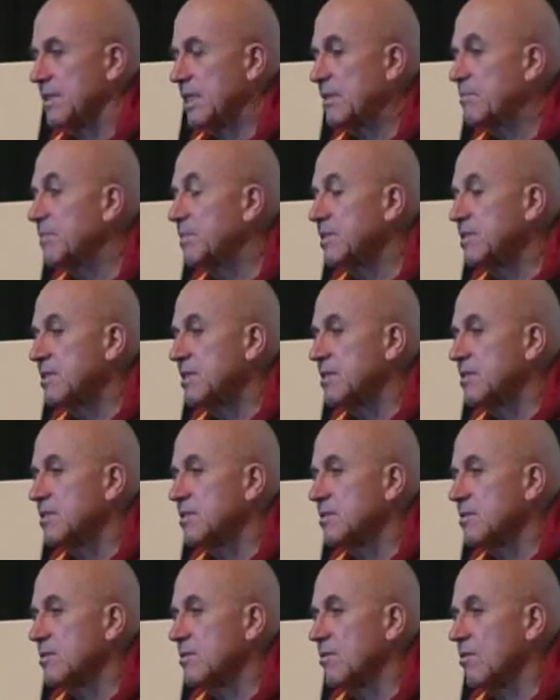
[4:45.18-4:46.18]
That means it's
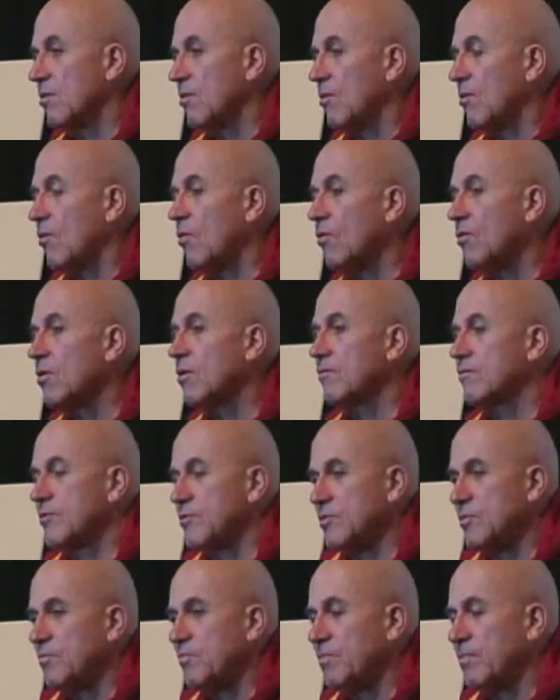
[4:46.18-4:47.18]
all
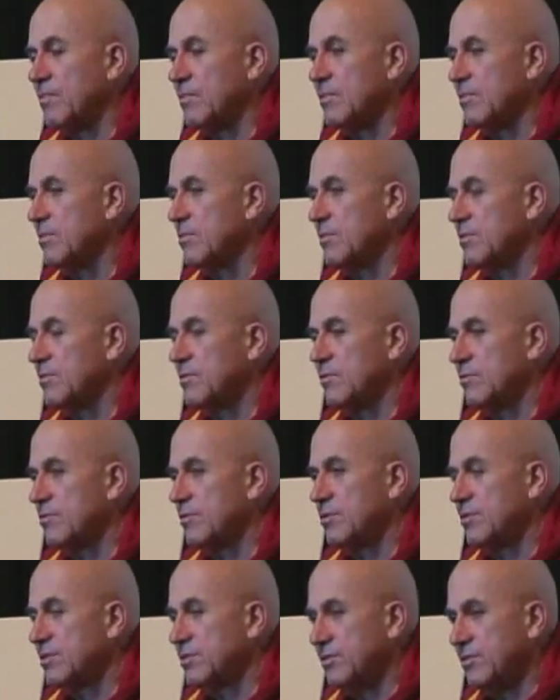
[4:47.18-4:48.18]
over the, the,
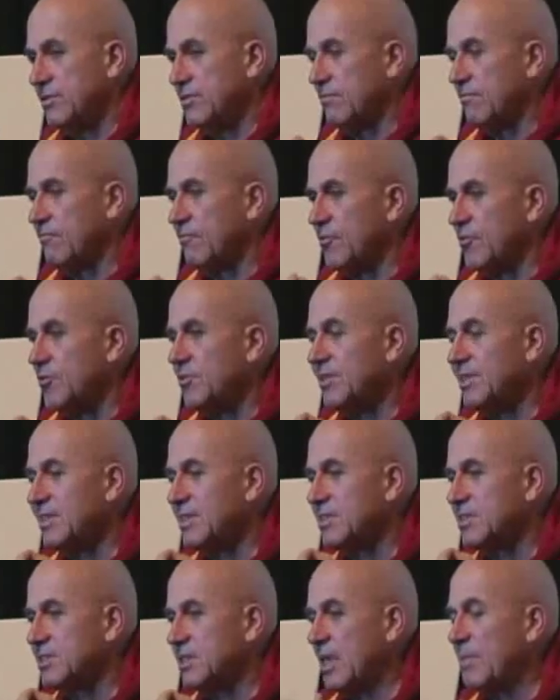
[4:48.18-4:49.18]
the, the very
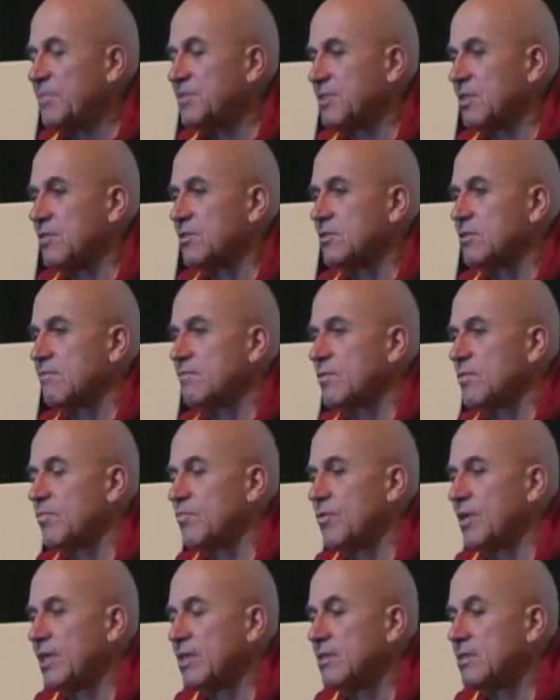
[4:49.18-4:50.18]
substance of the
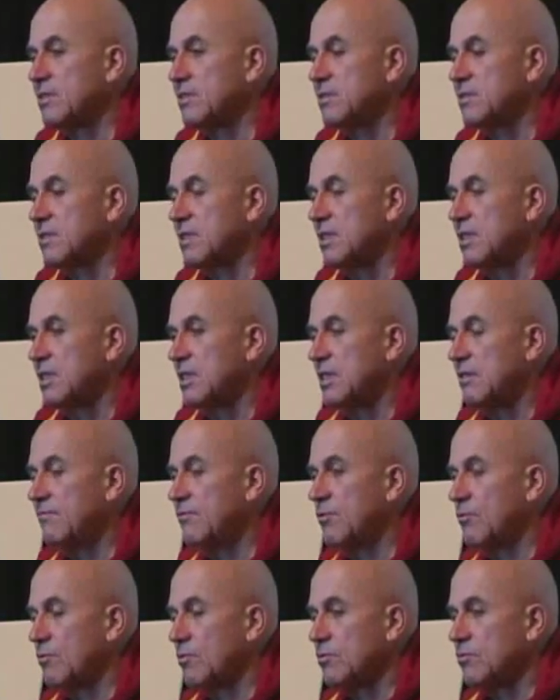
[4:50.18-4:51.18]
practice,
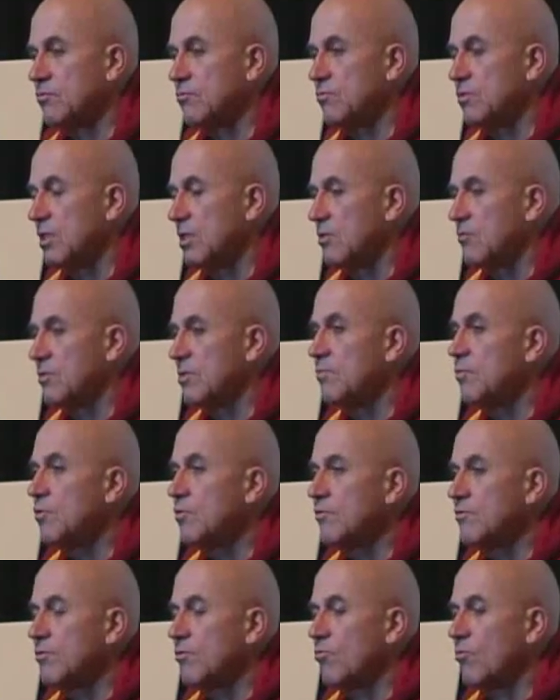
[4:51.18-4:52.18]
if you want to
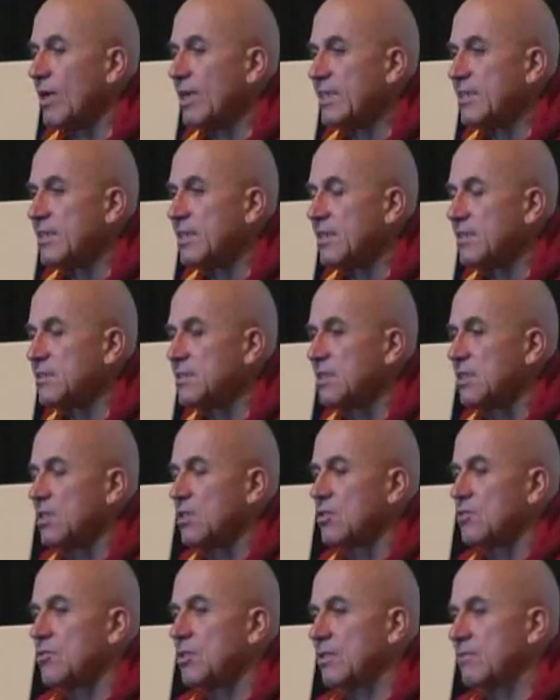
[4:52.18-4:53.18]
remove the whiteness,
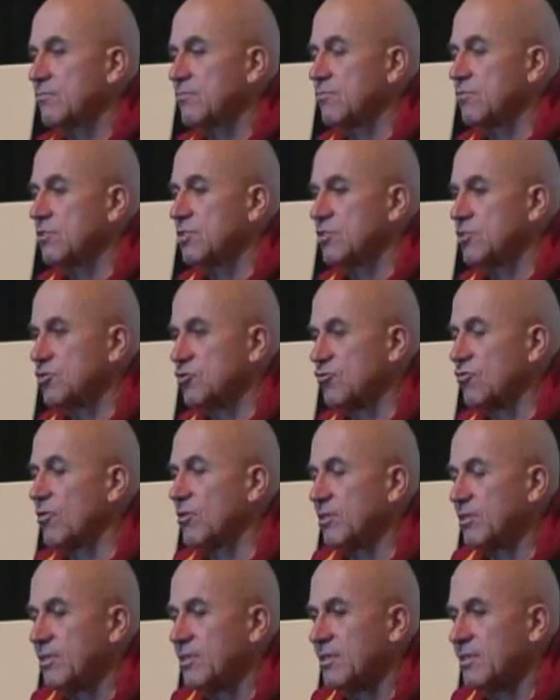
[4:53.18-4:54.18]
you have to
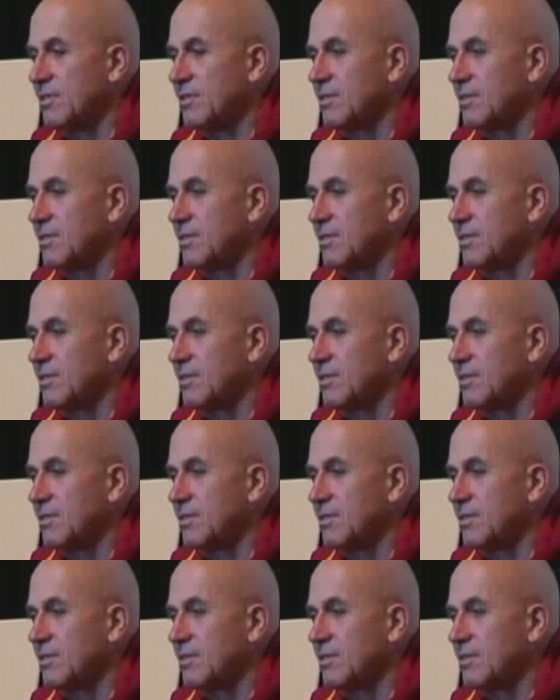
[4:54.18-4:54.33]
destroy it.